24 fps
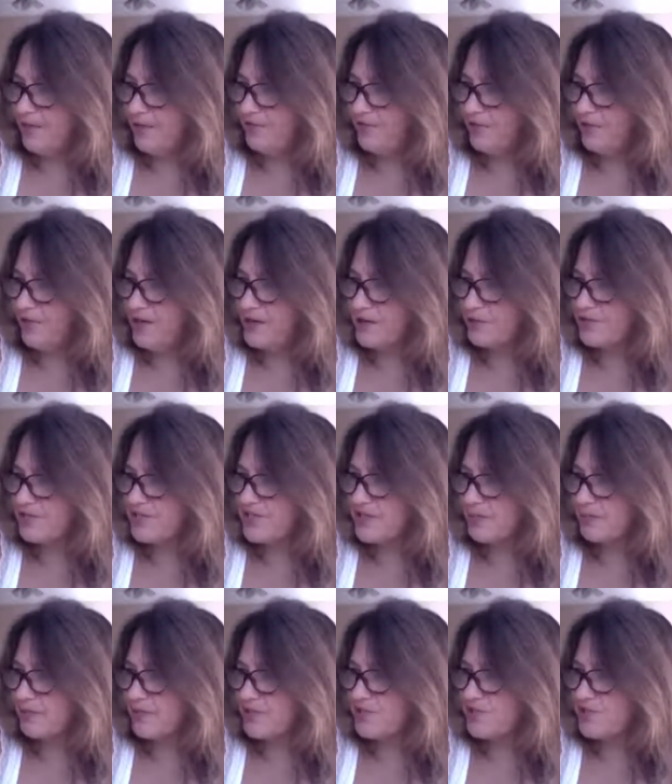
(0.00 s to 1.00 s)
if you hear
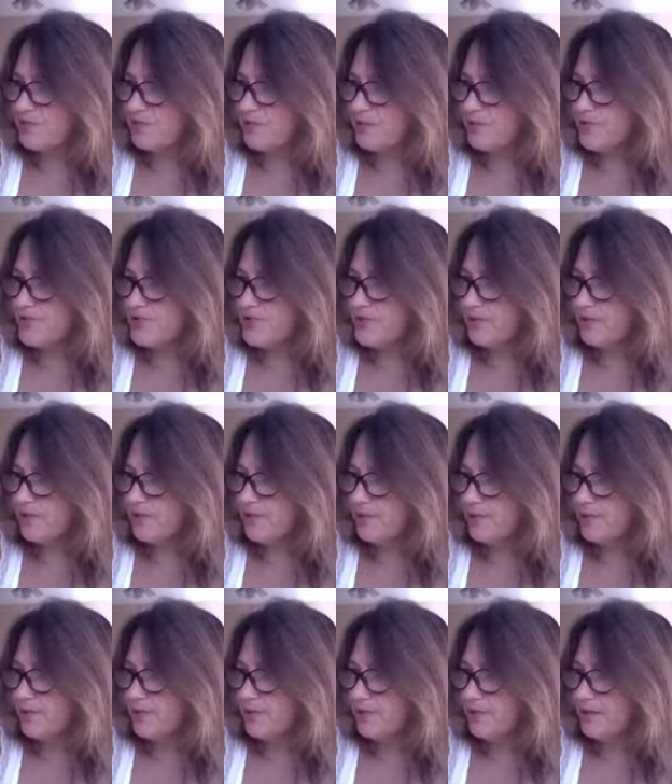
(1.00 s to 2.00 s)
some of this music,
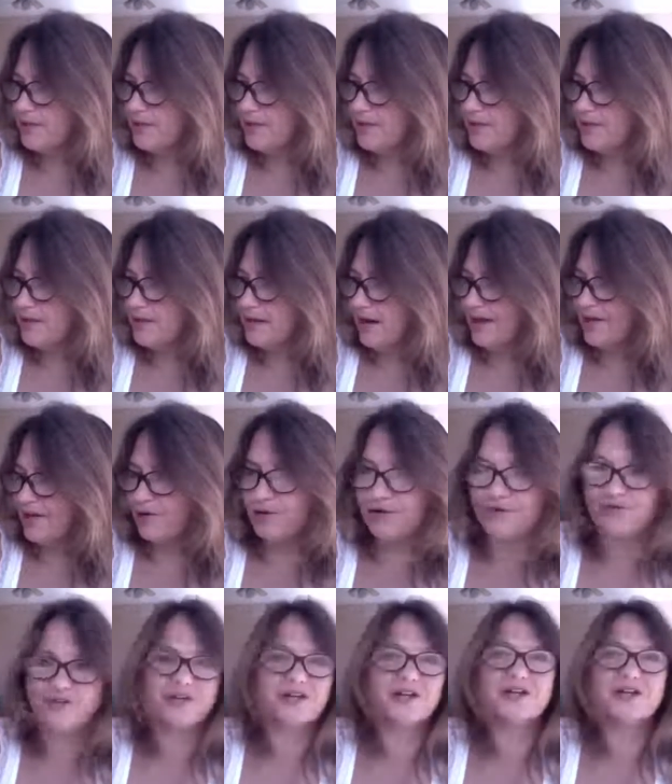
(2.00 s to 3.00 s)
I don't know
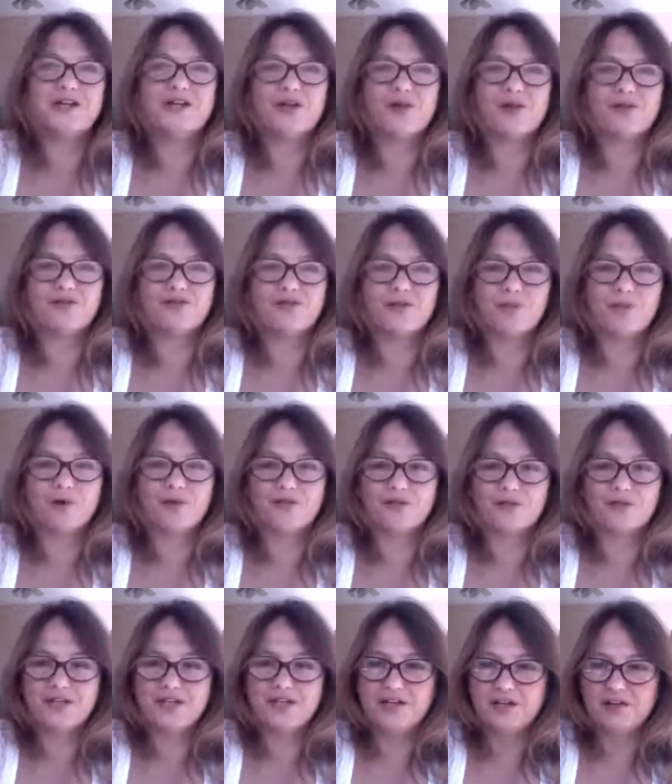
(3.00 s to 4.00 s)
if you can hear from over
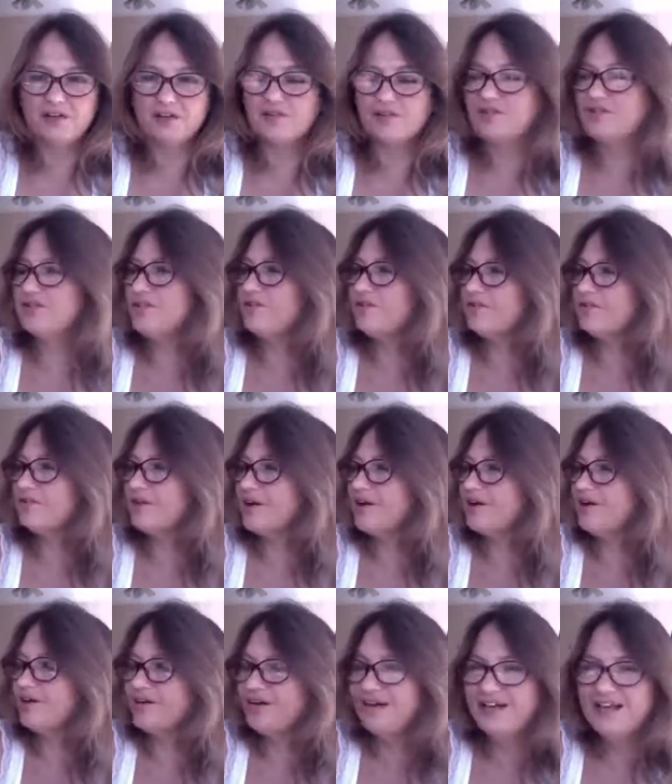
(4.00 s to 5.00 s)
here. You can hear a
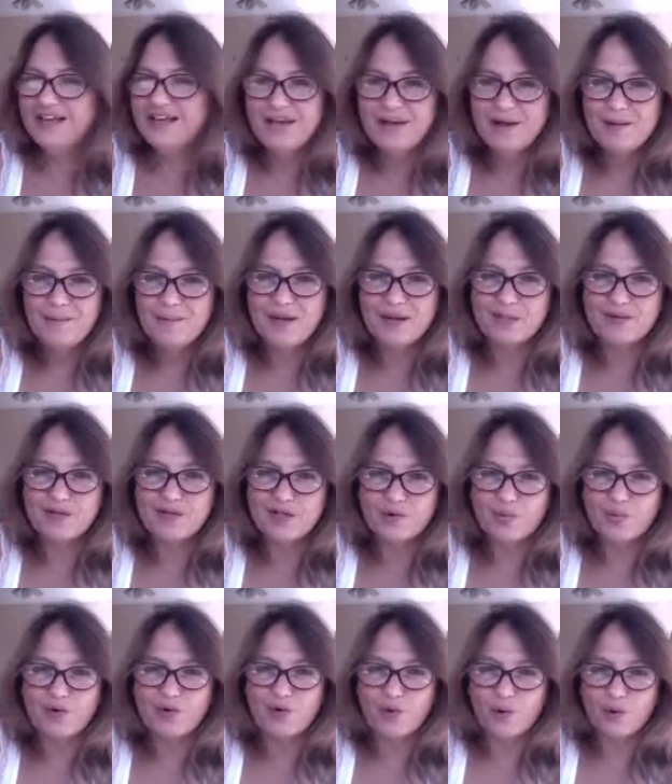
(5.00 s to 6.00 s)
little. Maybe you
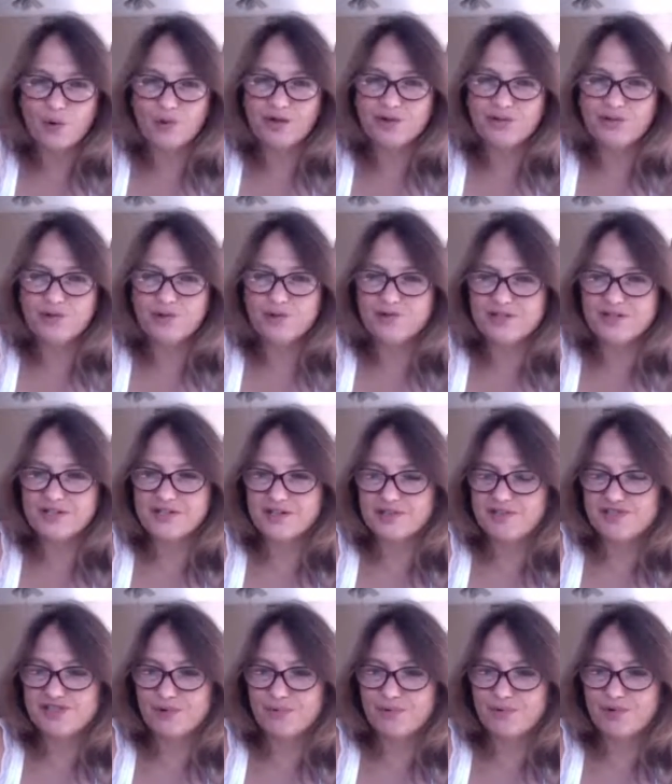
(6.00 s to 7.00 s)
can record it and use it on
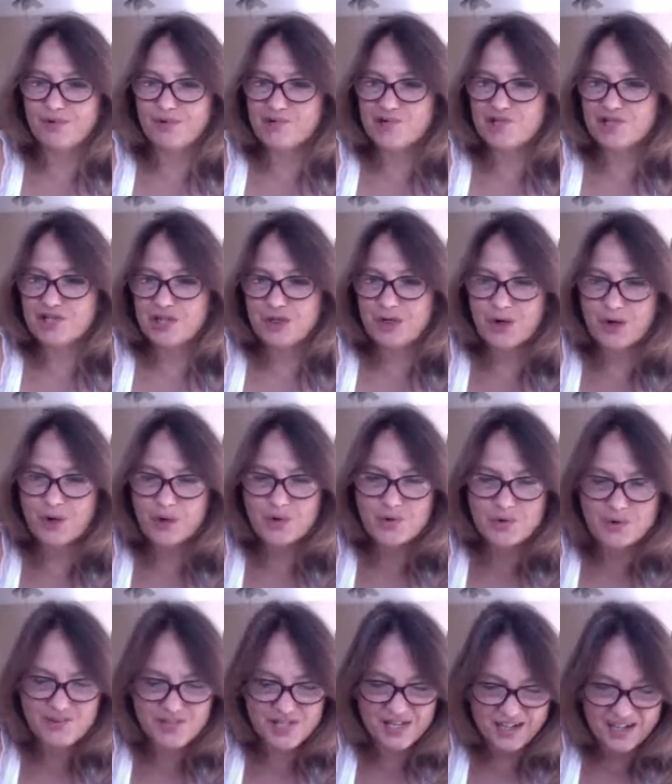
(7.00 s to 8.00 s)
some of your
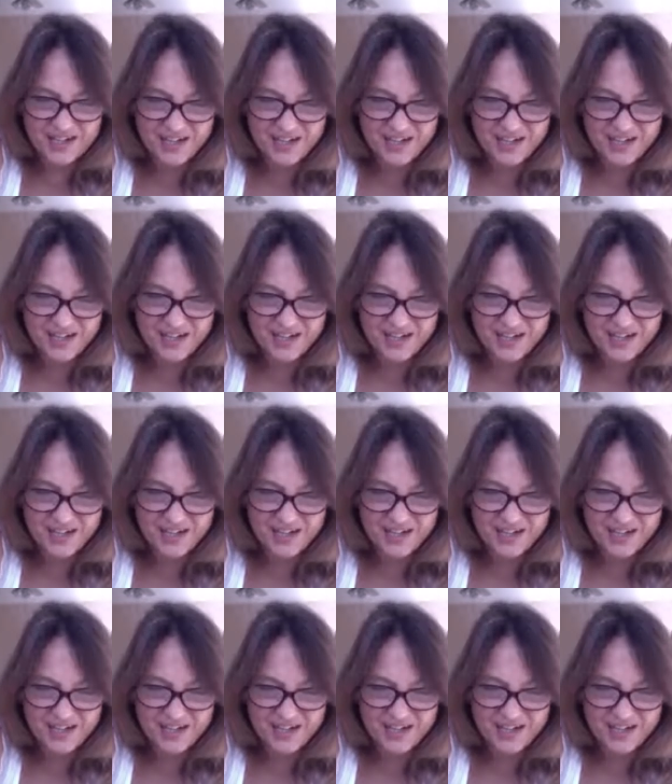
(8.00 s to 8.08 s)
shows.